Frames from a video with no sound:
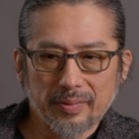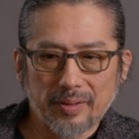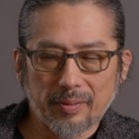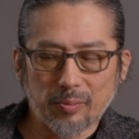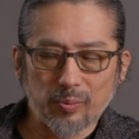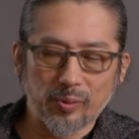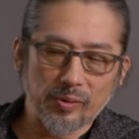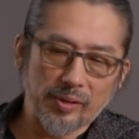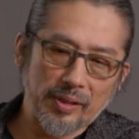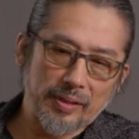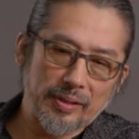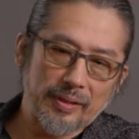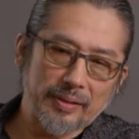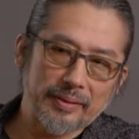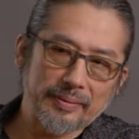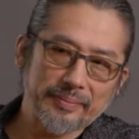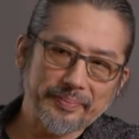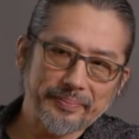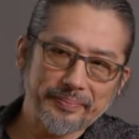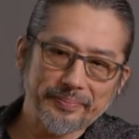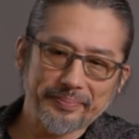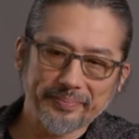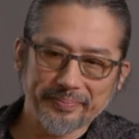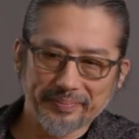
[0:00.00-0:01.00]

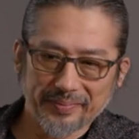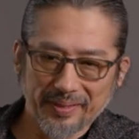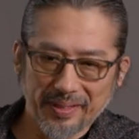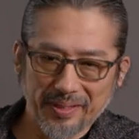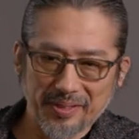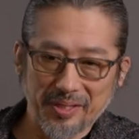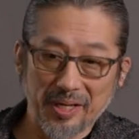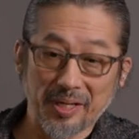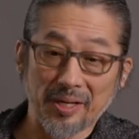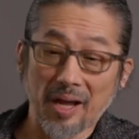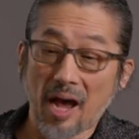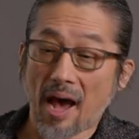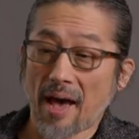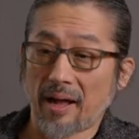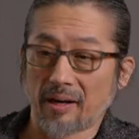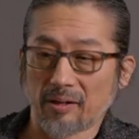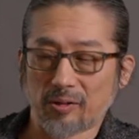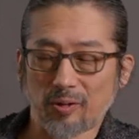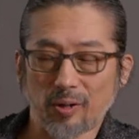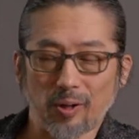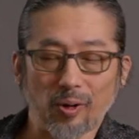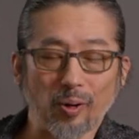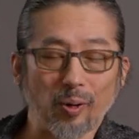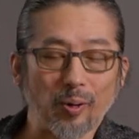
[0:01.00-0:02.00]
Kimura is an
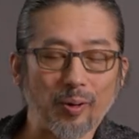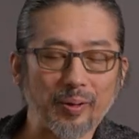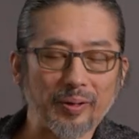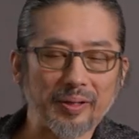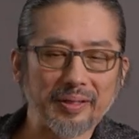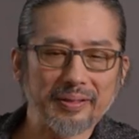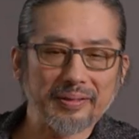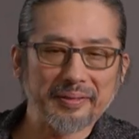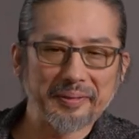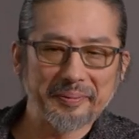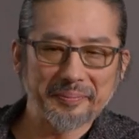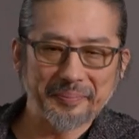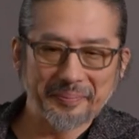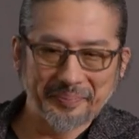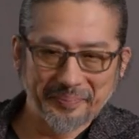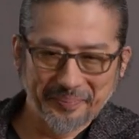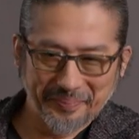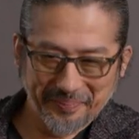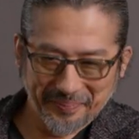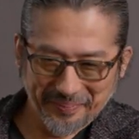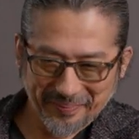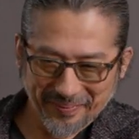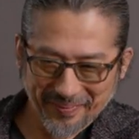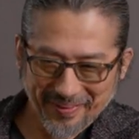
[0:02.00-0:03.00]
alcoholic,
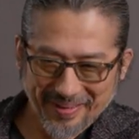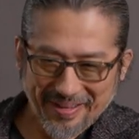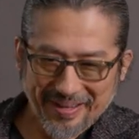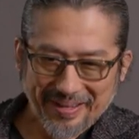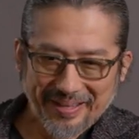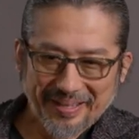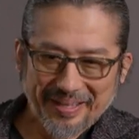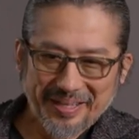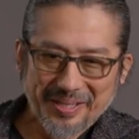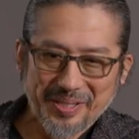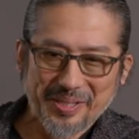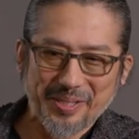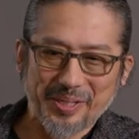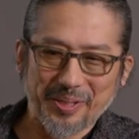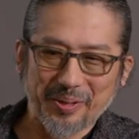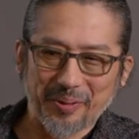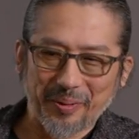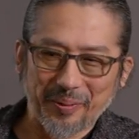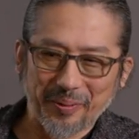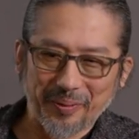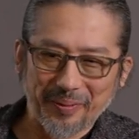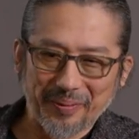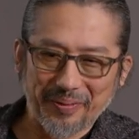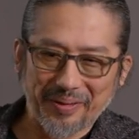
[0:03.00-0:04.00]

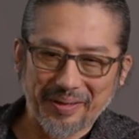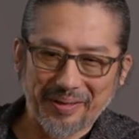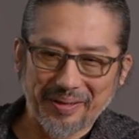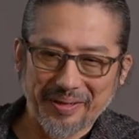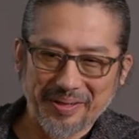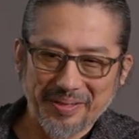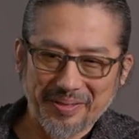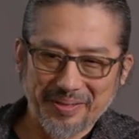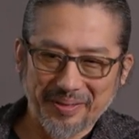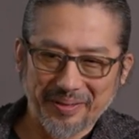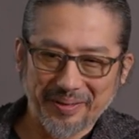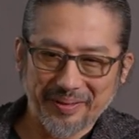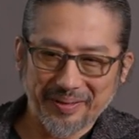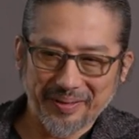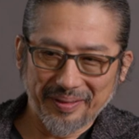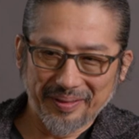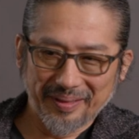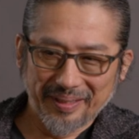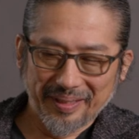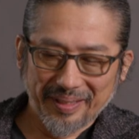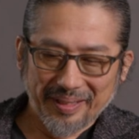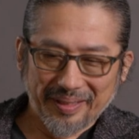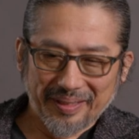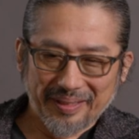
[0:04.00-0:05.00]
so there is
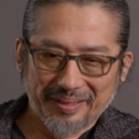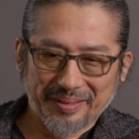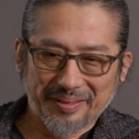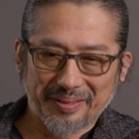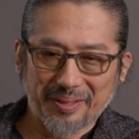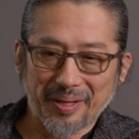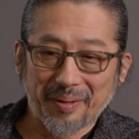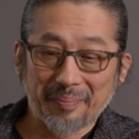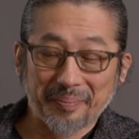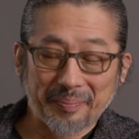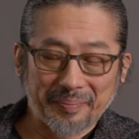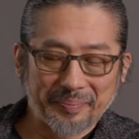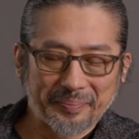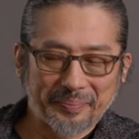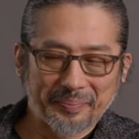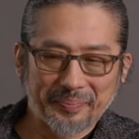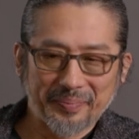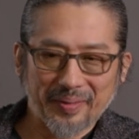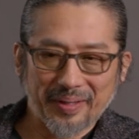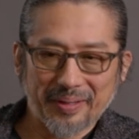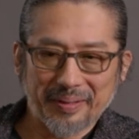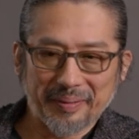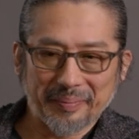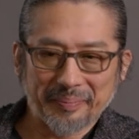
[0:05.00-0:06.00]
some
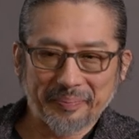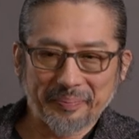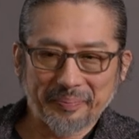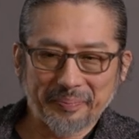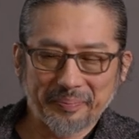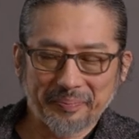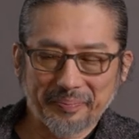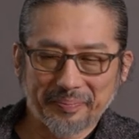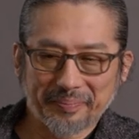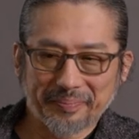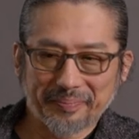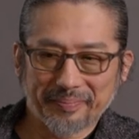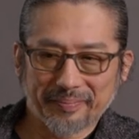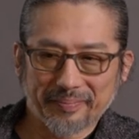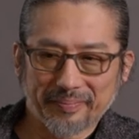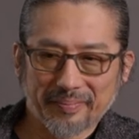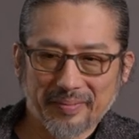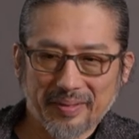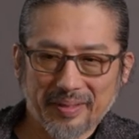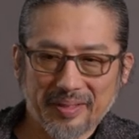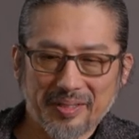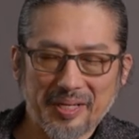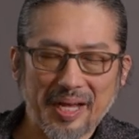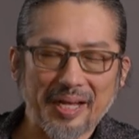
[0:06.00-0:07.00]

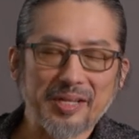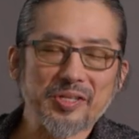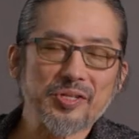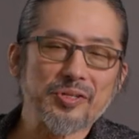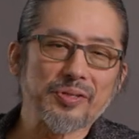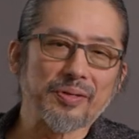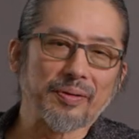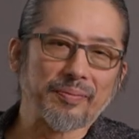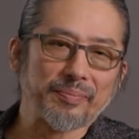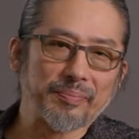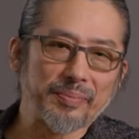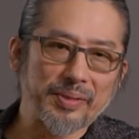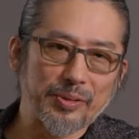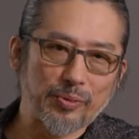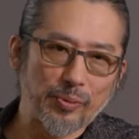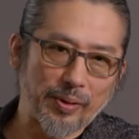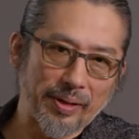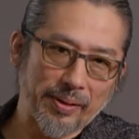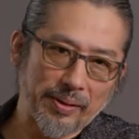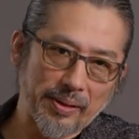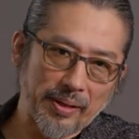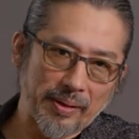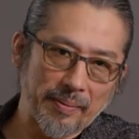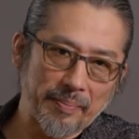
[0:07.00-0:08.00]
tension
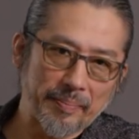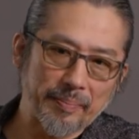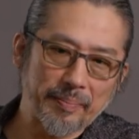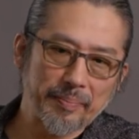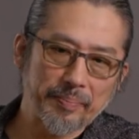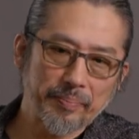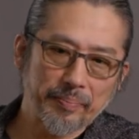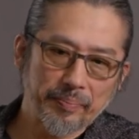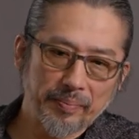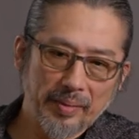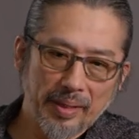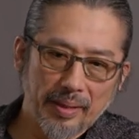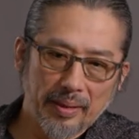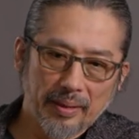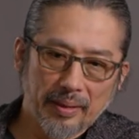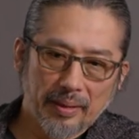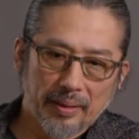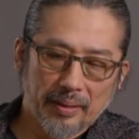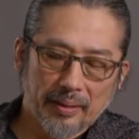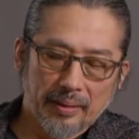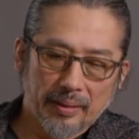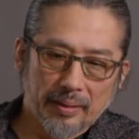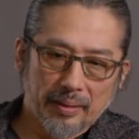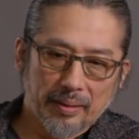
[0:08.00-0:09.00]
between them.
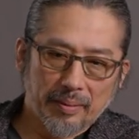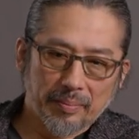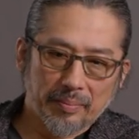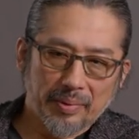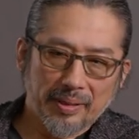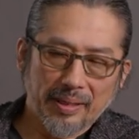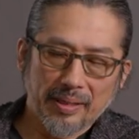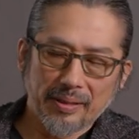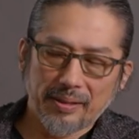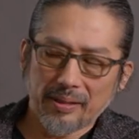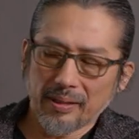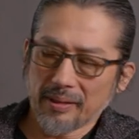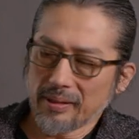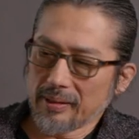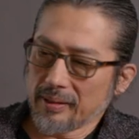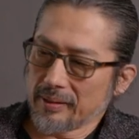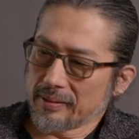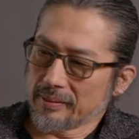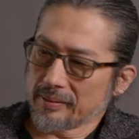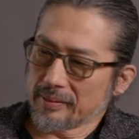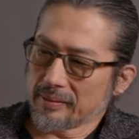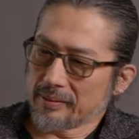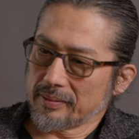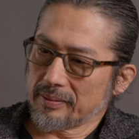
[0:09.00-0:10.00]
But I
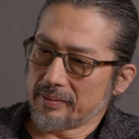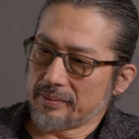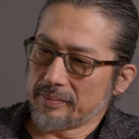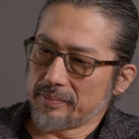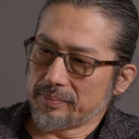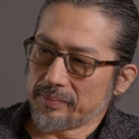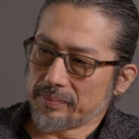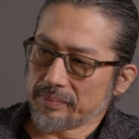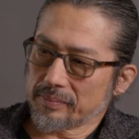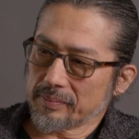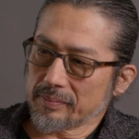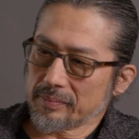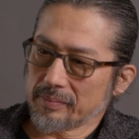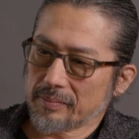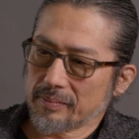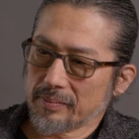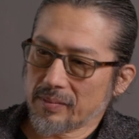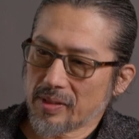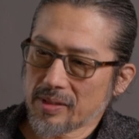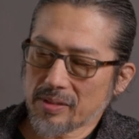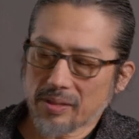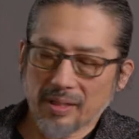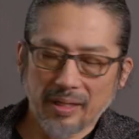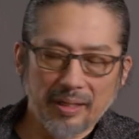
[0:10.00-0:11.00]
think
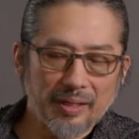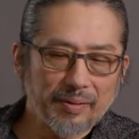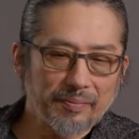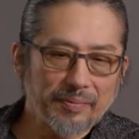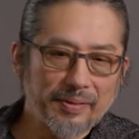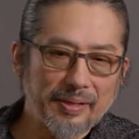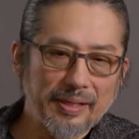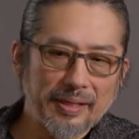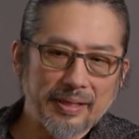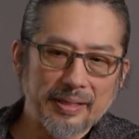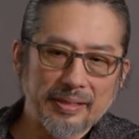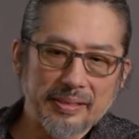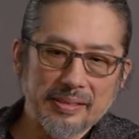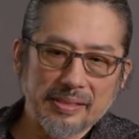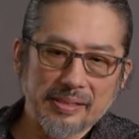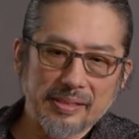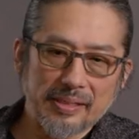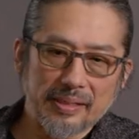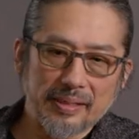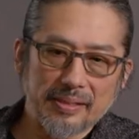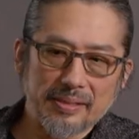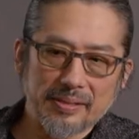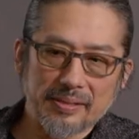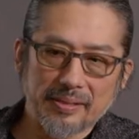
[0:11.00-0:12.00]
this kind of
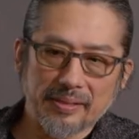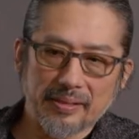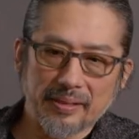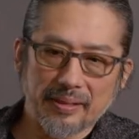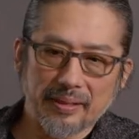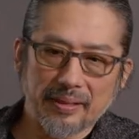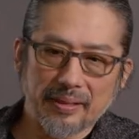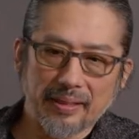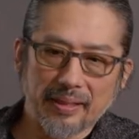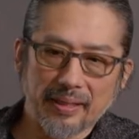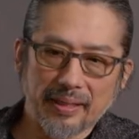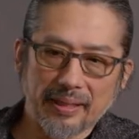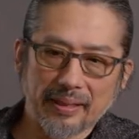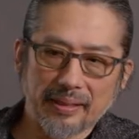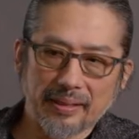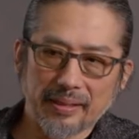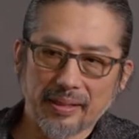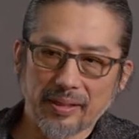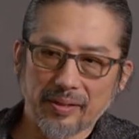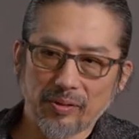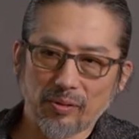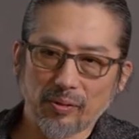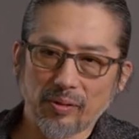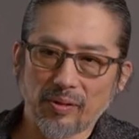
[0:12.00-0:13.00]
things is
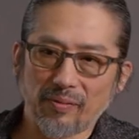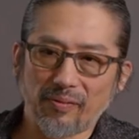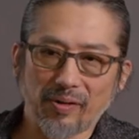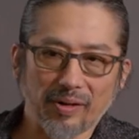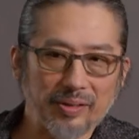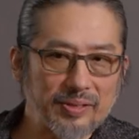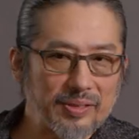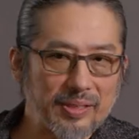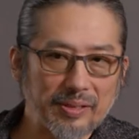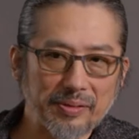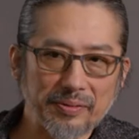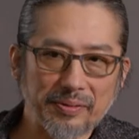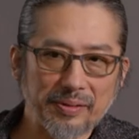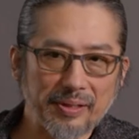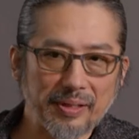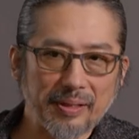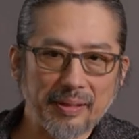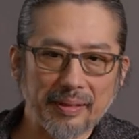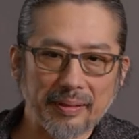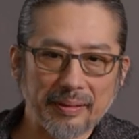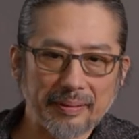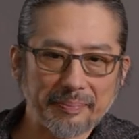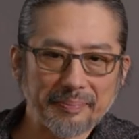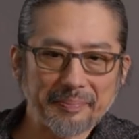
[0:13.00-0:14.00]
like a universal
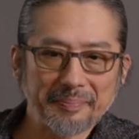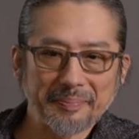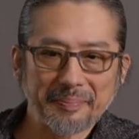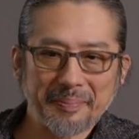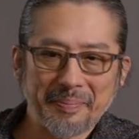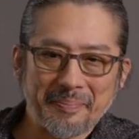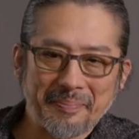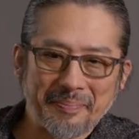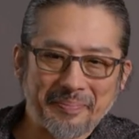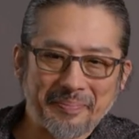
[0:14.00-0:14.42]
theme.